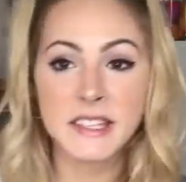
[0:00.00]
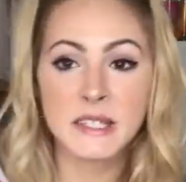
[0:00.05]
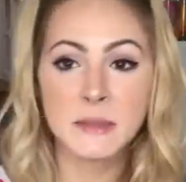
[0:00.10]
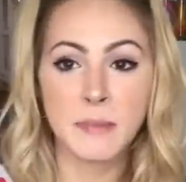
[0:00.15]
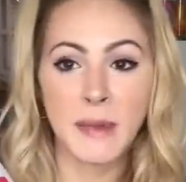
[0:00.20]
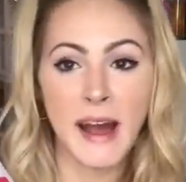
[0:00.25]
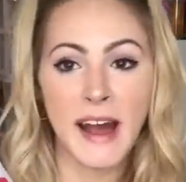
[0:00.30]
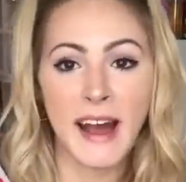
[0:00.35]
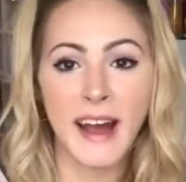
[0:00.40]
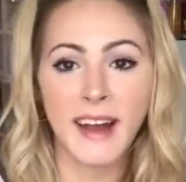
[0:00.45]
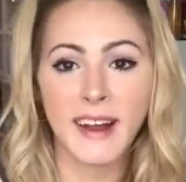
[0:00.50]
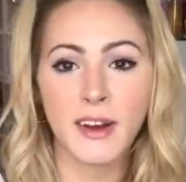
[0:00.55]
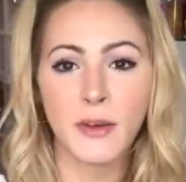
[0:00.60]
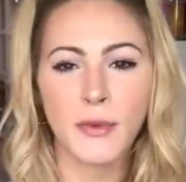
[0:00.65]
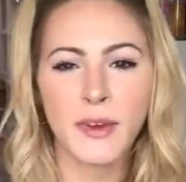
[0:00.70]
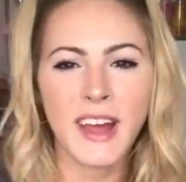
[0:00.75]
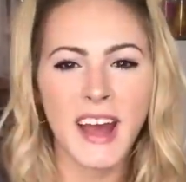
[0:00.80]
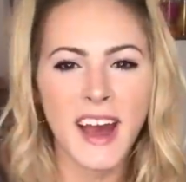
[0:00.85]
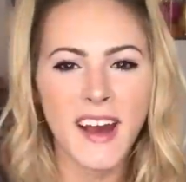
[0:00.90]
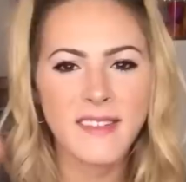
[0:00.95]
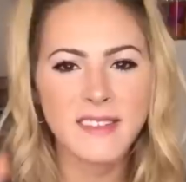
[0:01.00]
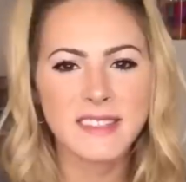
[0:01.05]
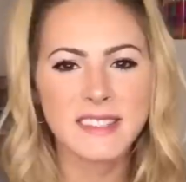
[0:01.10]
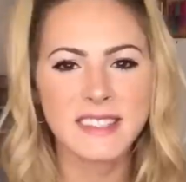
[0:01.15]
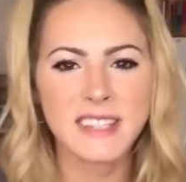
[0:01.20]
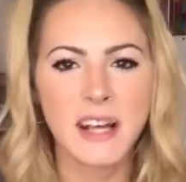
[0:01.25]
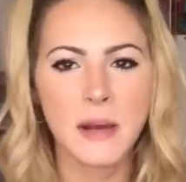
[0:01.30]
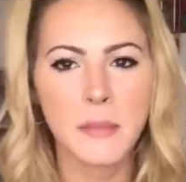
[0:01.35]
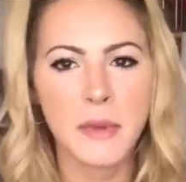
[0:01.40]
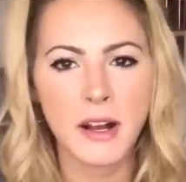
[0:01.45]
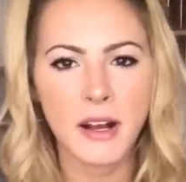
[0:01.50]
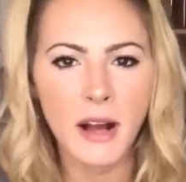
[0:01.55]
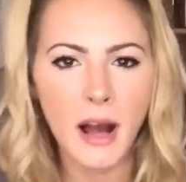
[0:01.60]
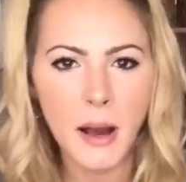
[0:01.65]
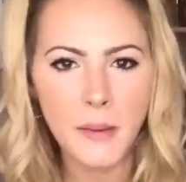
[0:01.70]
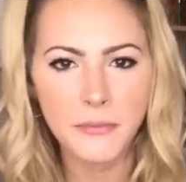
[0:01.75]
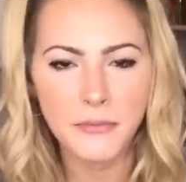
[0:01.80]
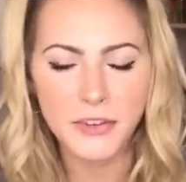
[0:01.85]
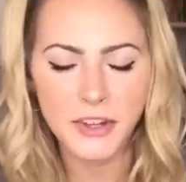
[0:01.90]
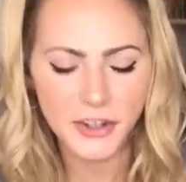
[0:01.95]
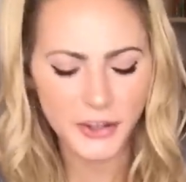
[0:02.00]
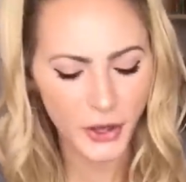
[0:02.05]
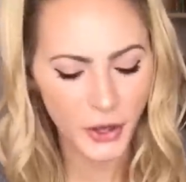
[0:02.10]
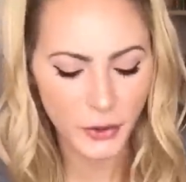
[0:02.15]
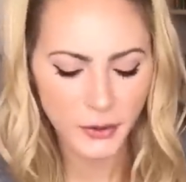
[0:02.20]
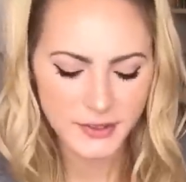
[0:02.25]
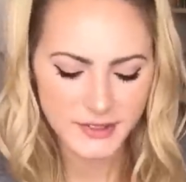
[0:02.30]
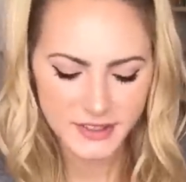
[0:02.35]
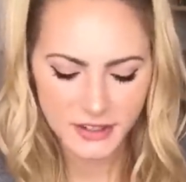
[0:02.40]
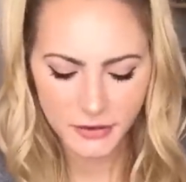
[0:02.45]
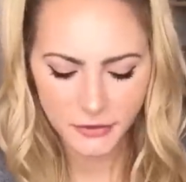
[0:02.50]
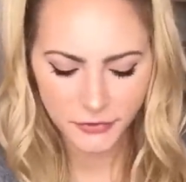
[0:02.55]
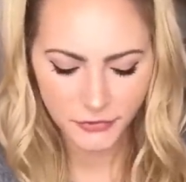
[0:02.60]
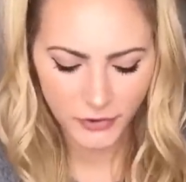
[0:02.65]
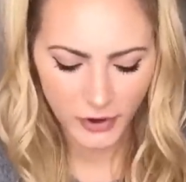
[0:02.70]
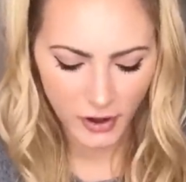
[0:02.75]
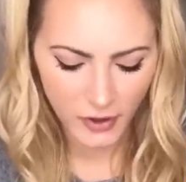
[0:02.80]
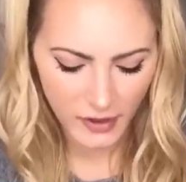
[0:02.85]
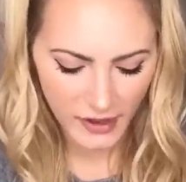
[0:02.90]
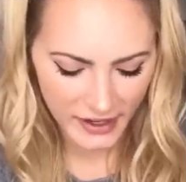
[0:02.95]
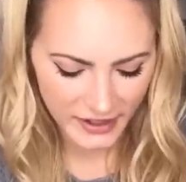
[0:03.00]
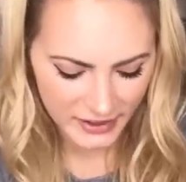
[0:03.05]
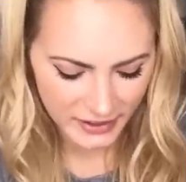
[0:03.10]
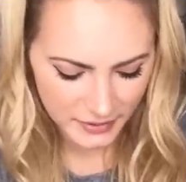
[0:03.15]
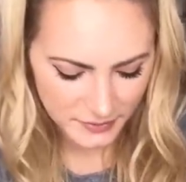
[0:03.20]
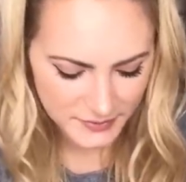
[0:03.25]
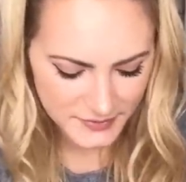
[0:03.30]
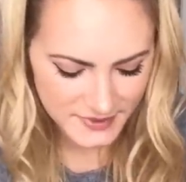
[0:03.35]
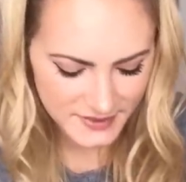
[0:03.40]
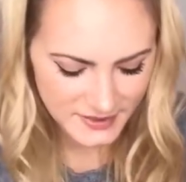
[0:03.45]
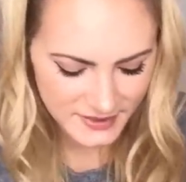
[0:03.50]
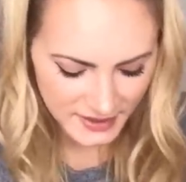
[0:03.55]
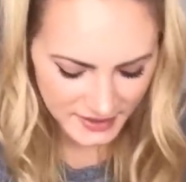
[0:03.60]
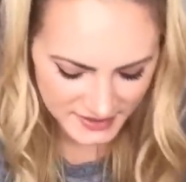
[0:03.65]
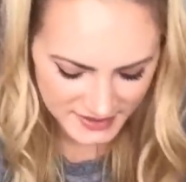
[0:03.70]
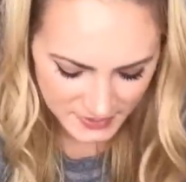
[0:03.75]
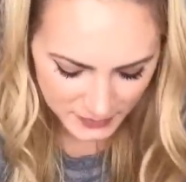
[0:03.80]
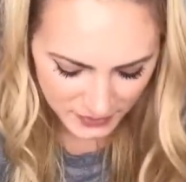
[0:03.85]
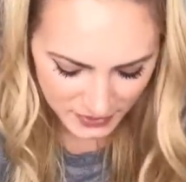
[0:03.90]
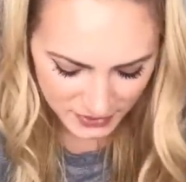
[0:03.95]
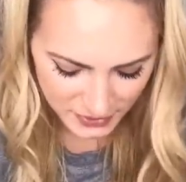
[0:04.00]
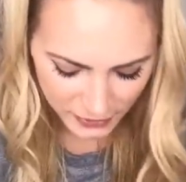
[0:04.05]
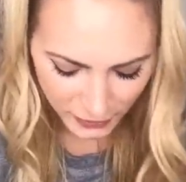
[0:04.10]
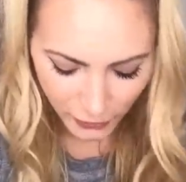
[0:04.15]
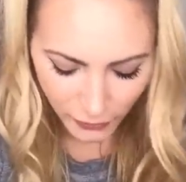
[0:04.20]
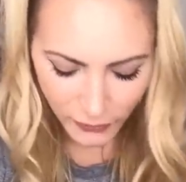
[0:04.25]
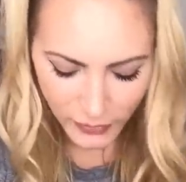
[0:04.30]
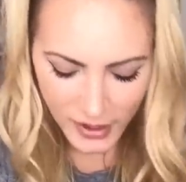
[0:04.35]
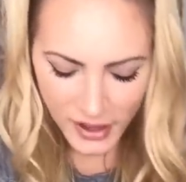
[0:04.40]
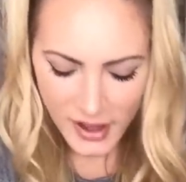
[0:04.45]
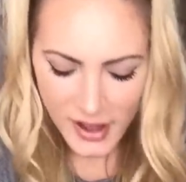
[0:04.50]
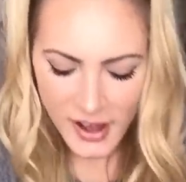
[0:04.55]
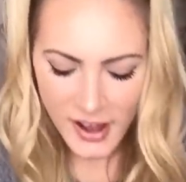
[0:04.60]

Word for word: this bag, we have some comfy cozy fall items. Yes, we do.